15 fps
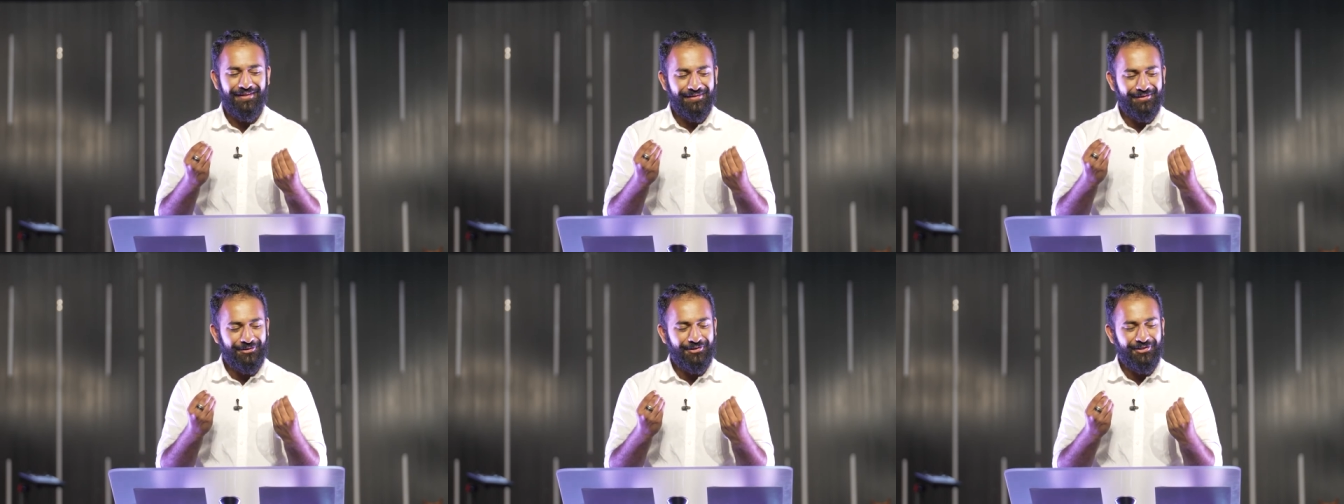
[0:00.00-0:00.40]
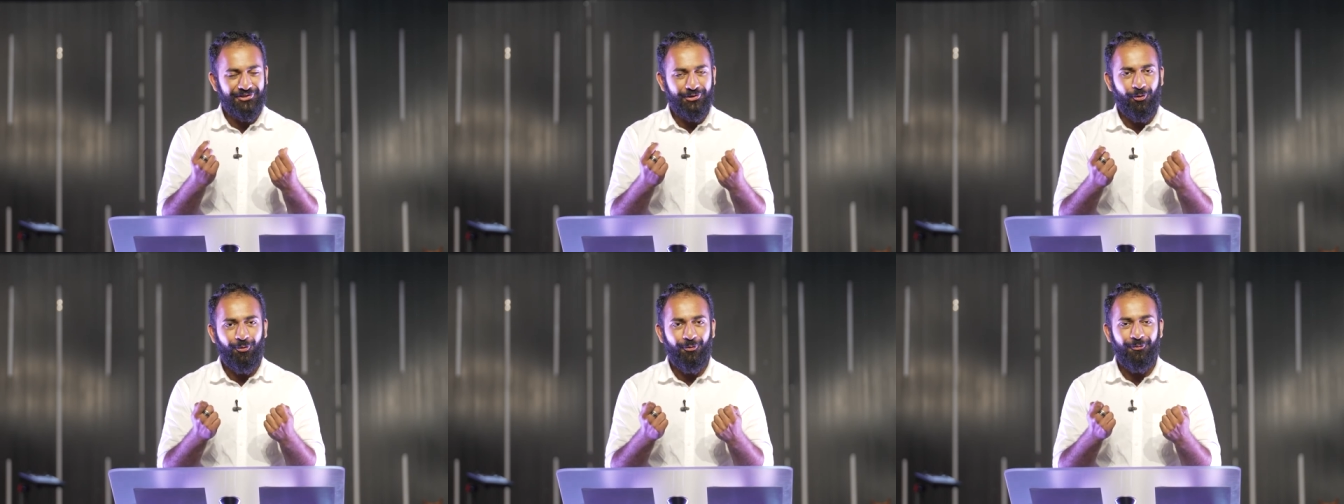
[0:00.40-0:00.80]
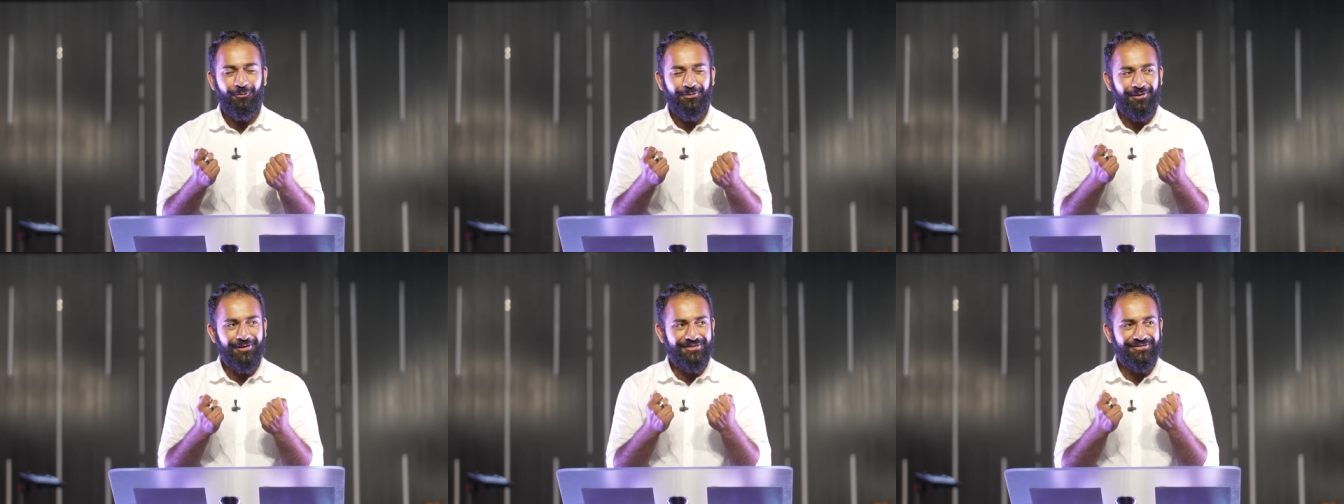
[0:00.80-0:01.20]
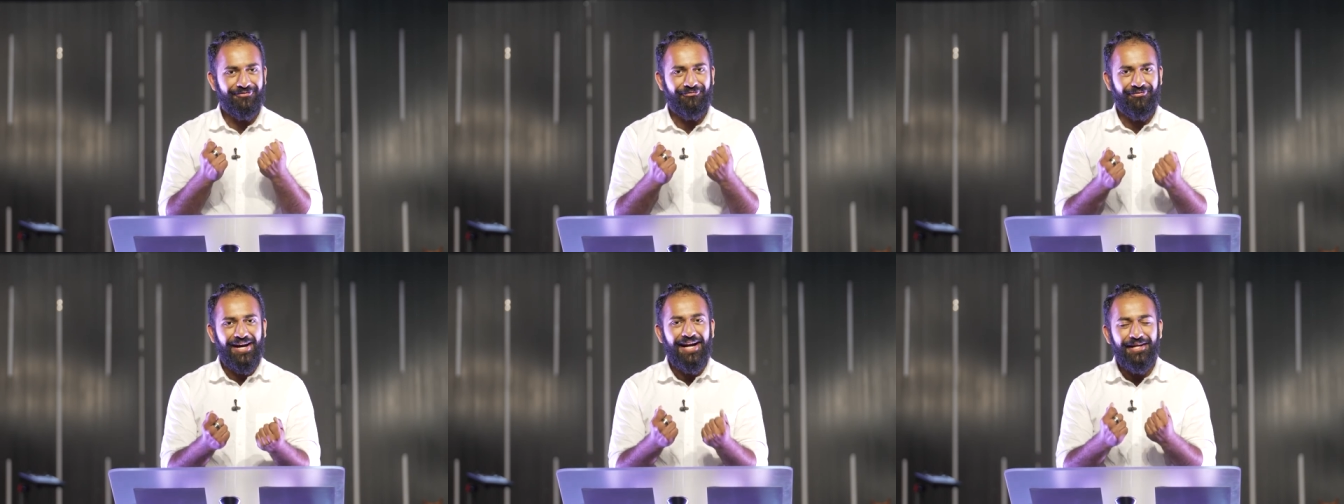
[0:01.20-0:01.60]
there's this, this
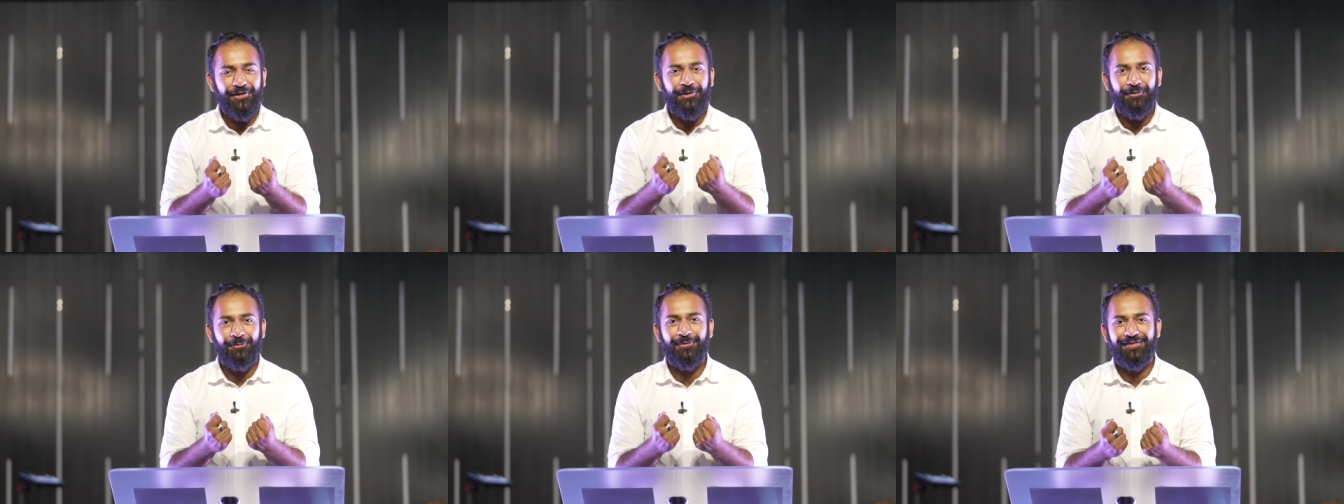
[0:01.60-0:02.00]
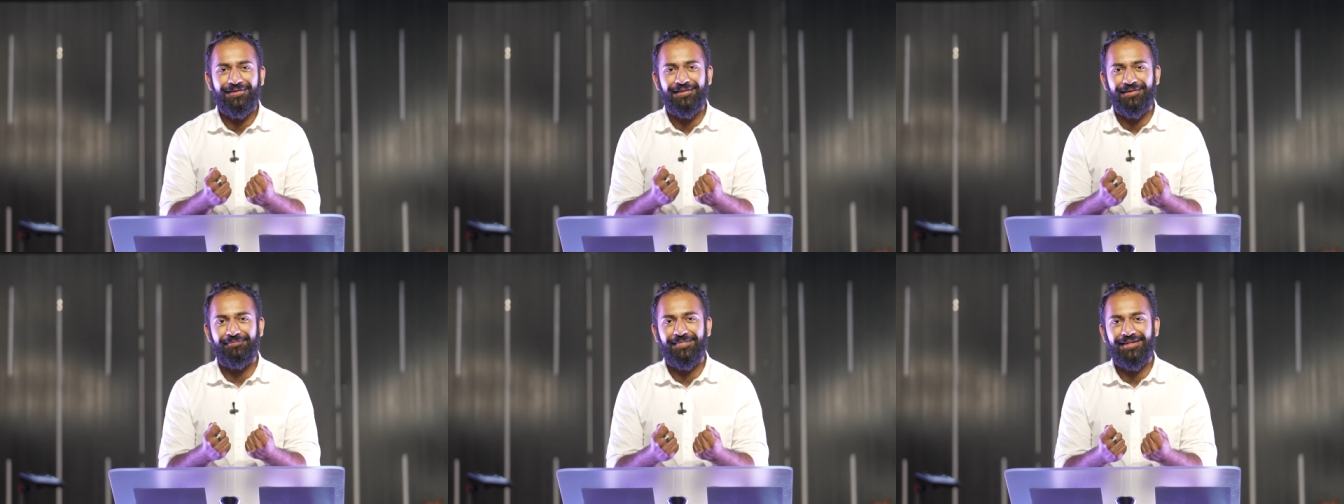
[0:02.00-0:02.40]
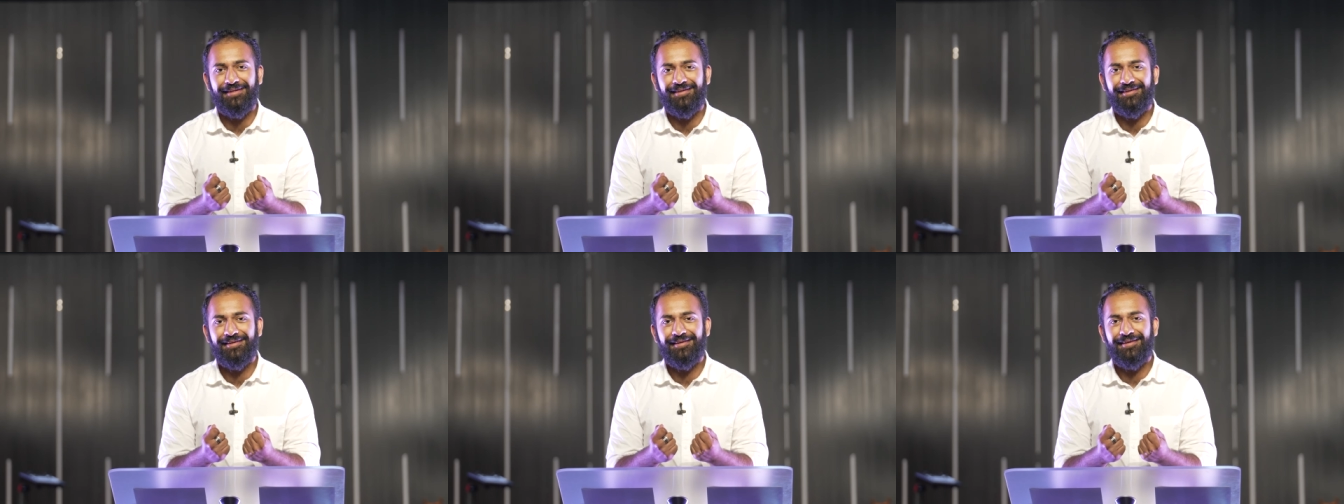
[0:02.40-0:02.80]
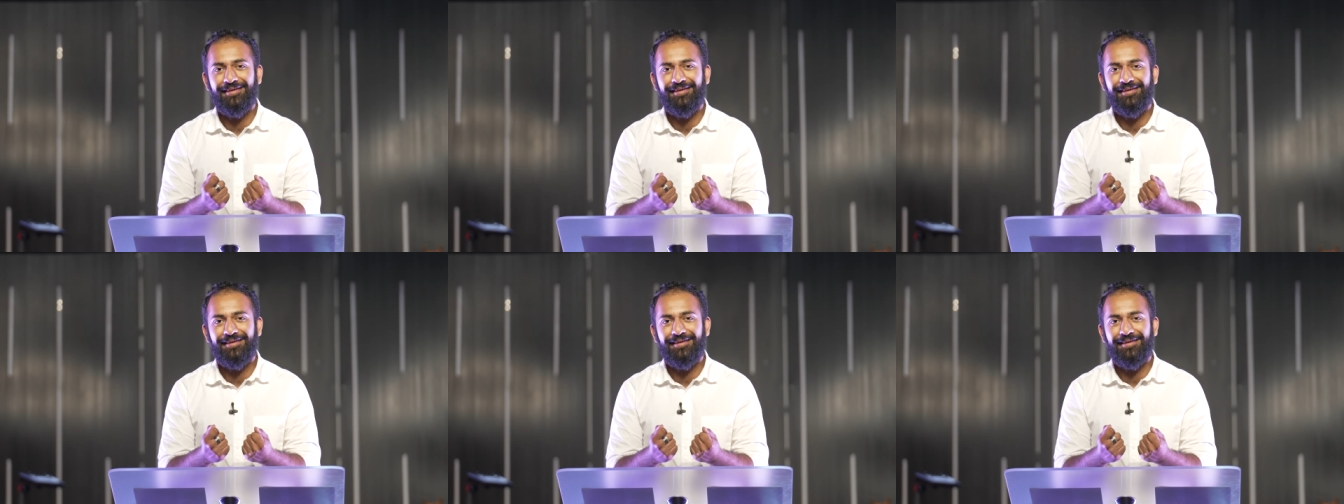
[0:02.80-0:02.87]
fire within me